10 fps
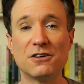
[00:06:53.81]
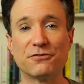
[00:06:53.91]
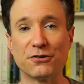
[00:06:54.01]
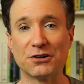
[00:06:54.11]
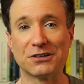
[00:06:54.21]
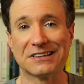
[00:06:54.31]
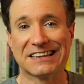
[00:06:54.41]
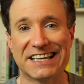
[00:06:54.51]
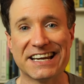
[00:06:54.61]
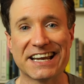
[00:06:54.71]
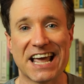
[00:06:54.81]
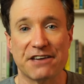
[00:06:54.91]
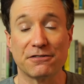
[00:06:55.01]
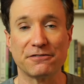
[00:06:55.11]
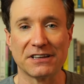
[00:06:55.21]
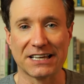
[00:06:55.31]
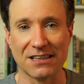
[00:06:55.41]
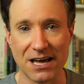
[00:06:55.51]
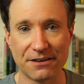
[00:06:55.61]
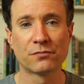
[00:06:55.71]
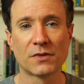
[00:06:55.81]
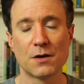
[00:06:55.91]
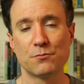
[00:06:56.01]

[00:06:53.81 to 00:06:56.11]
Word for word: for leading a fulfilling life.